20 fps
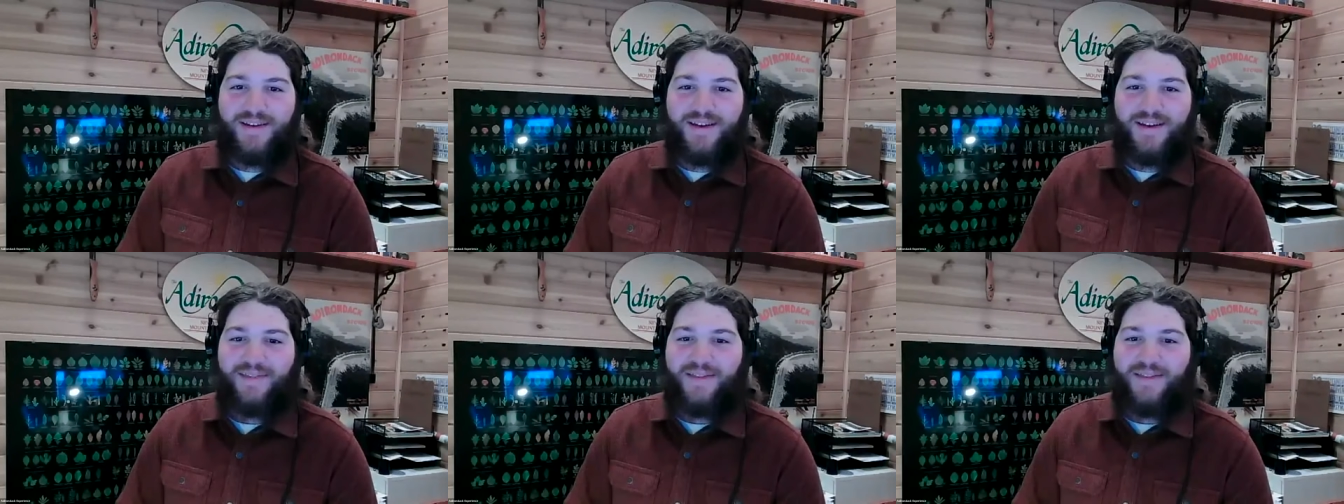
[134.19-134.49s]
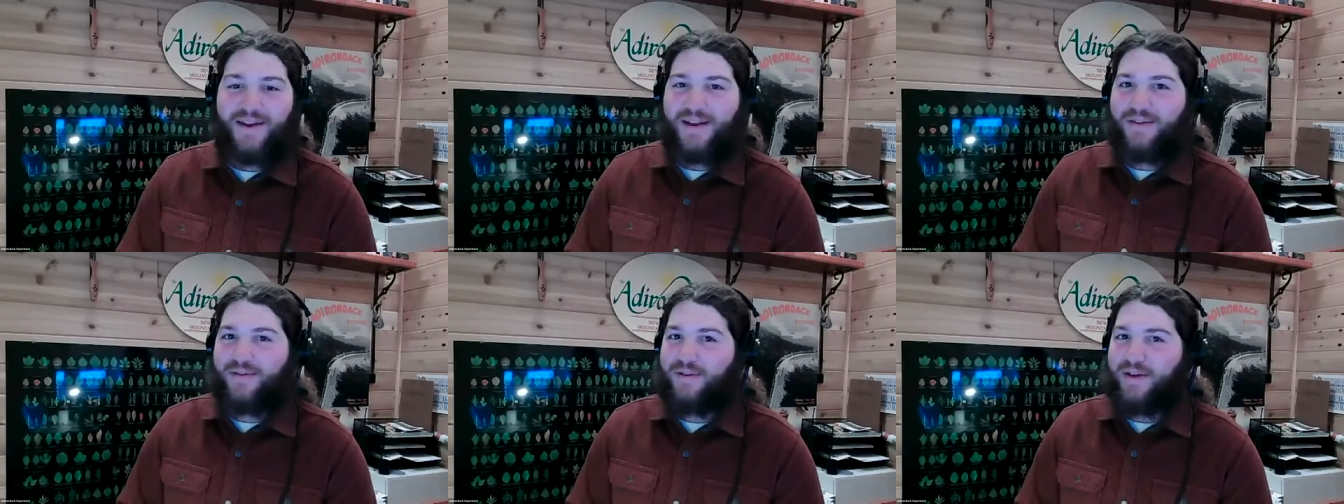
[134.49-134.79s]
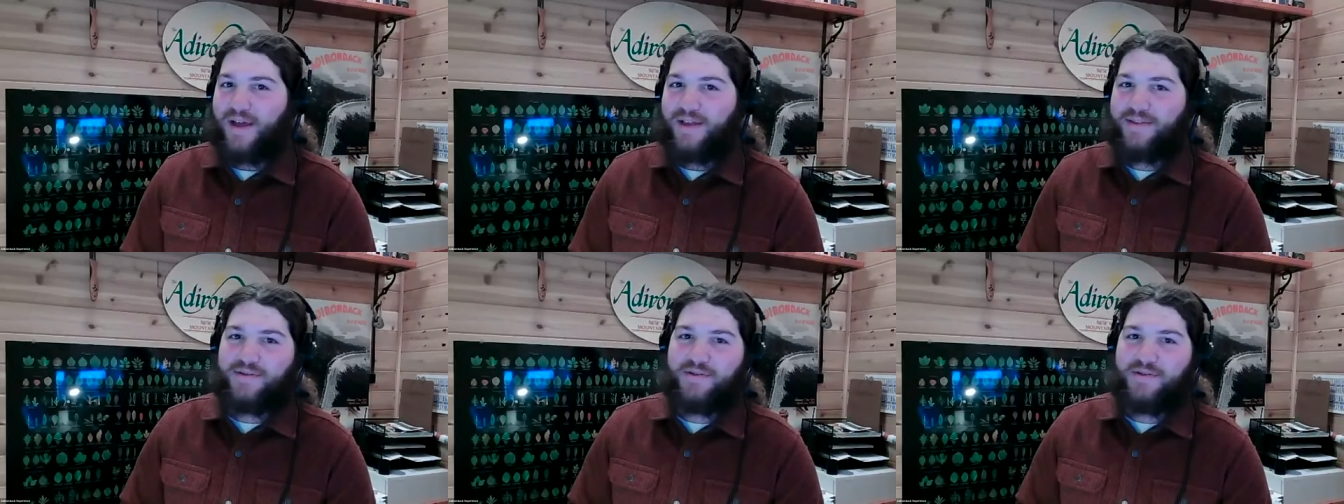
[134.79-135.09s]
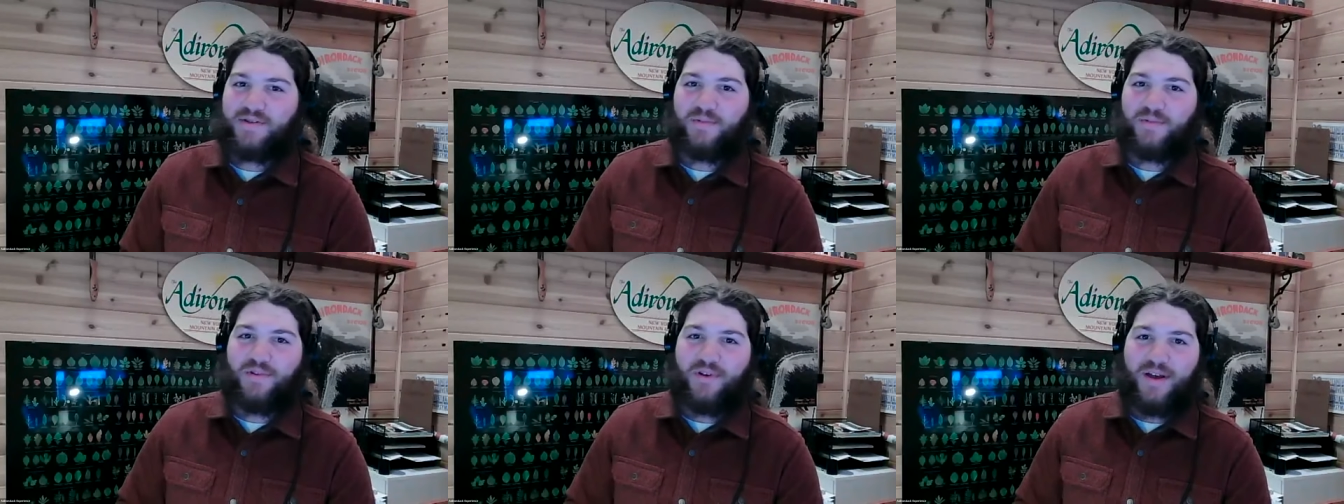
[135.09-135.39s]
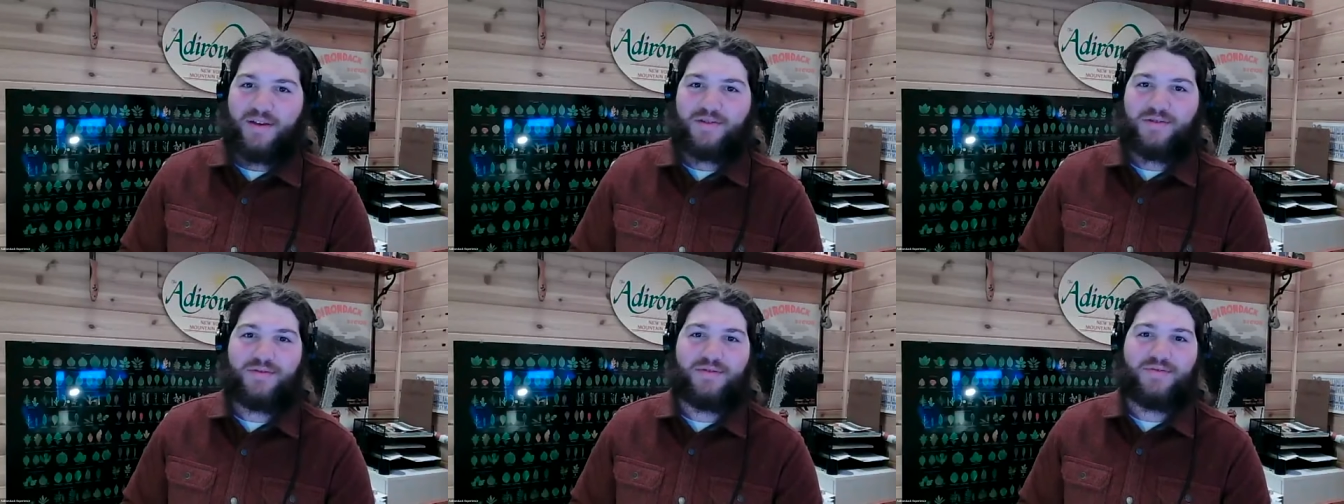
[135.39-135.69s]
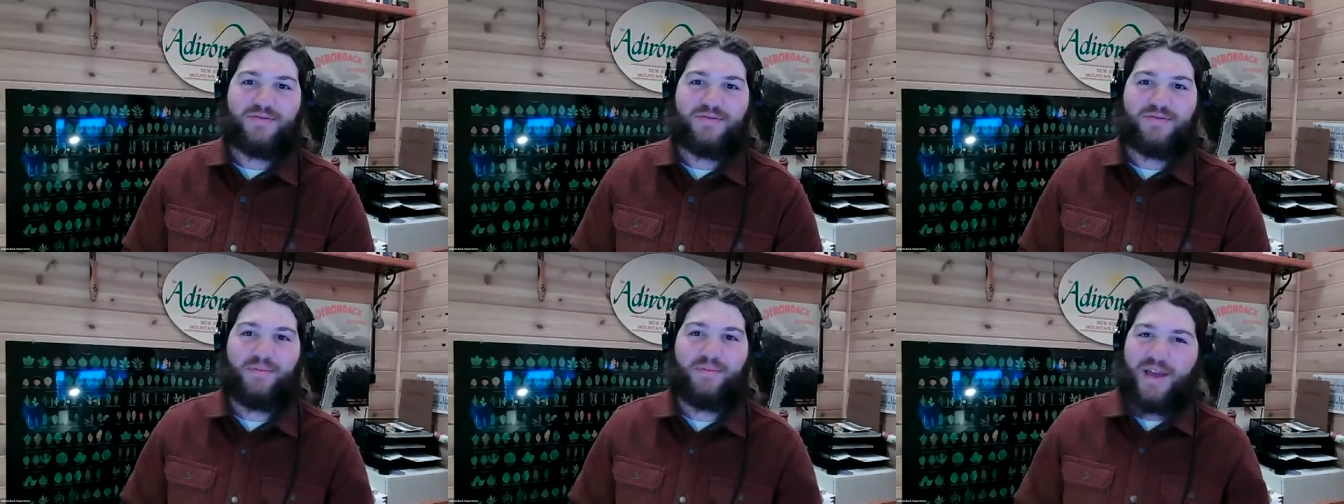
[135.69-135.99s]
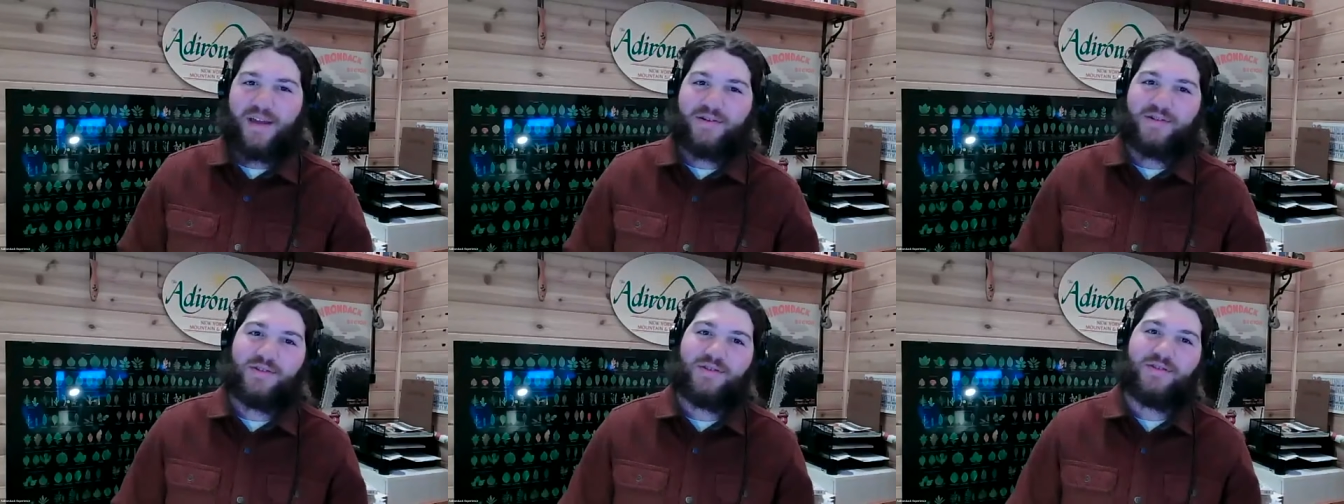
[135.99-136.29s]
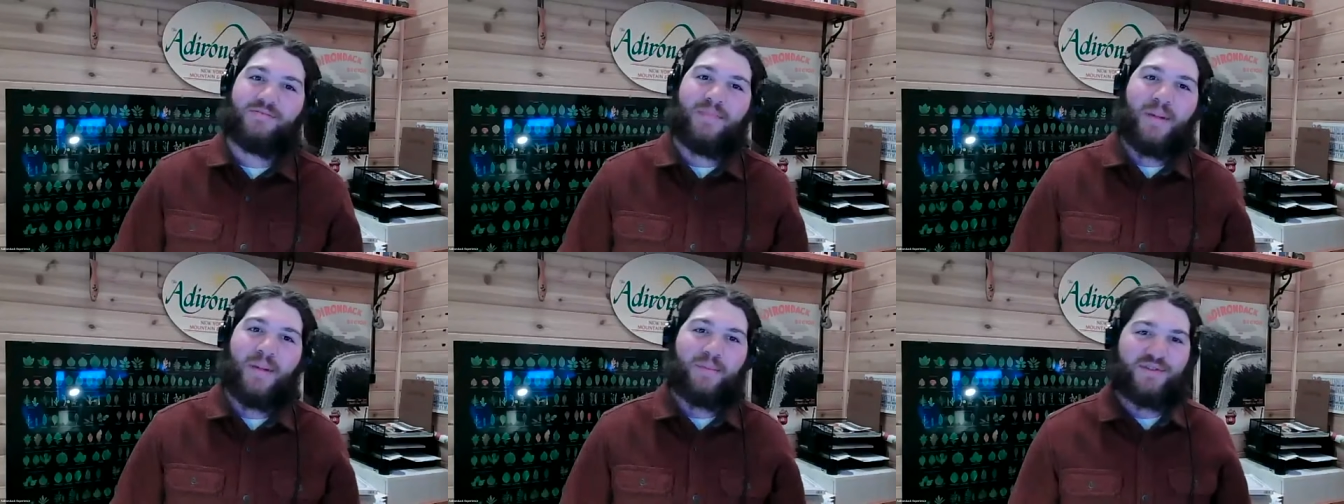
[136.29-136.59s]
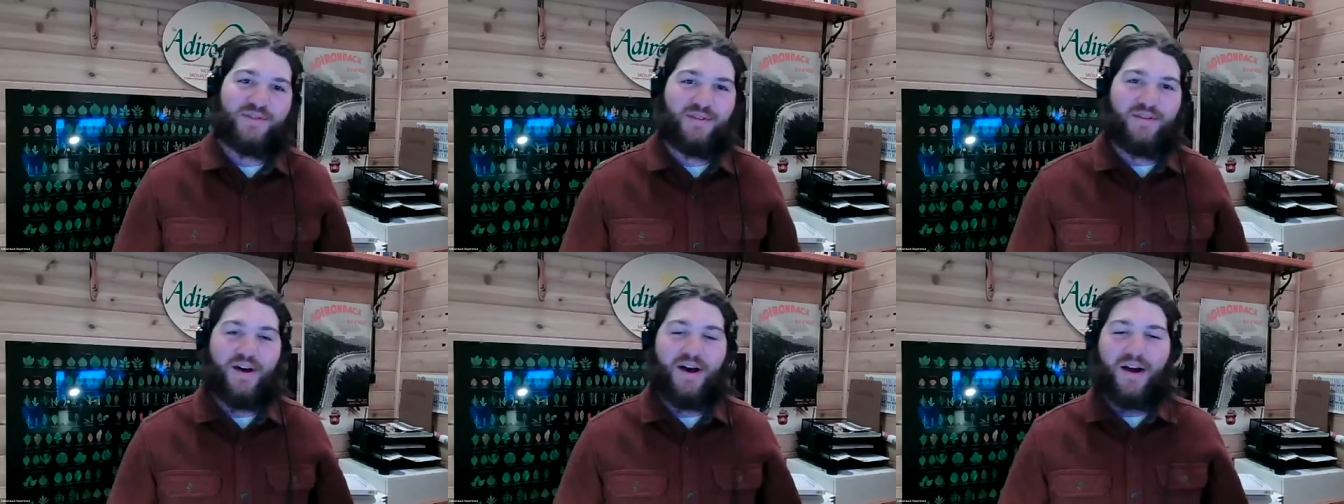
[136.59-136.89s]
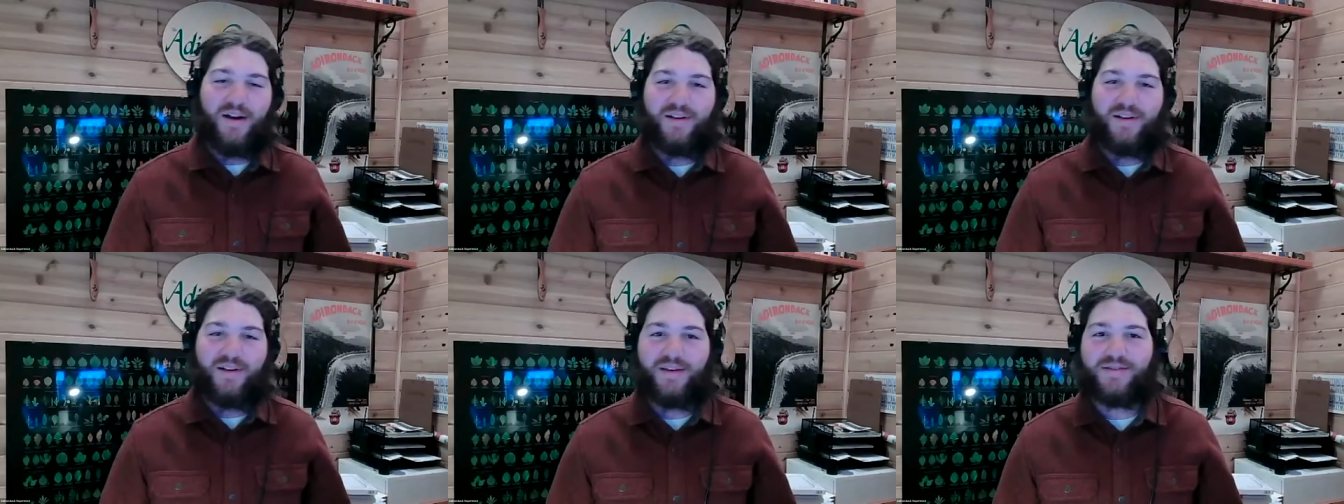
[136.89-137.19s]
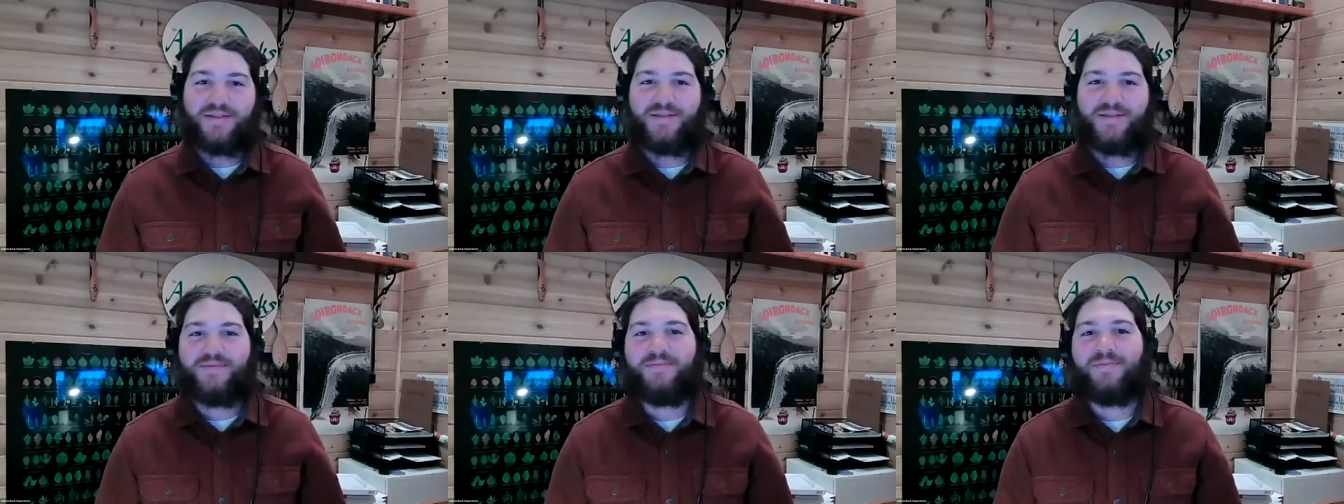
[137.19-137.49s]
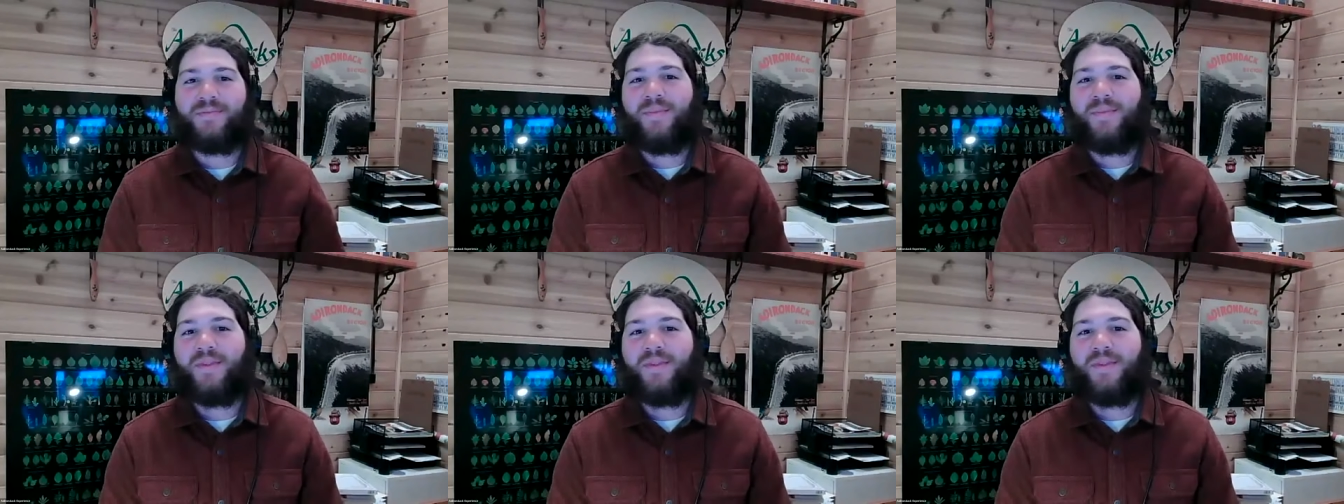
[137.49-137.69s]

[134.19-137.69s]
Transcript: And then he will answer some questions from Mitch, members of the audience.